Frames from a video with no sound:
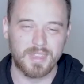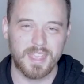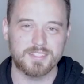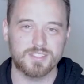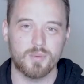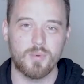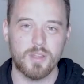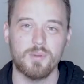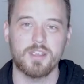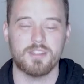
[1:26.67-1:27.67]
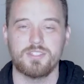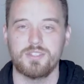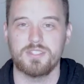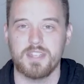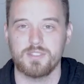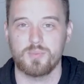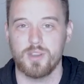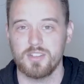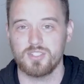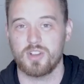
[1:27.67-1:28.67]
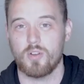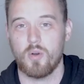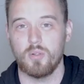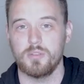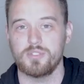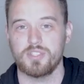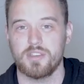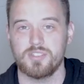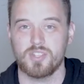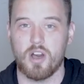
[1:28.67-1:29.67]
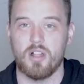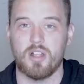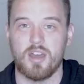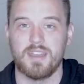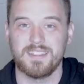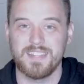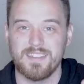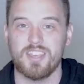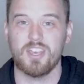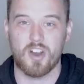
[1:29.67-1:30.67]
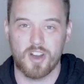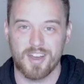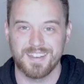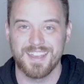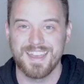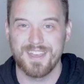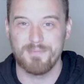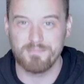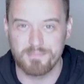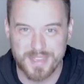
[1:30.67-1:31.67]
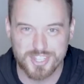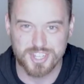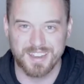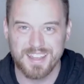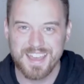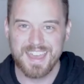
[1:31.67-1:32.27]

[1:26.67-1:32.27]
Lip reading: And so what we're going to do today is we're going to start a whole new series all on living on mission.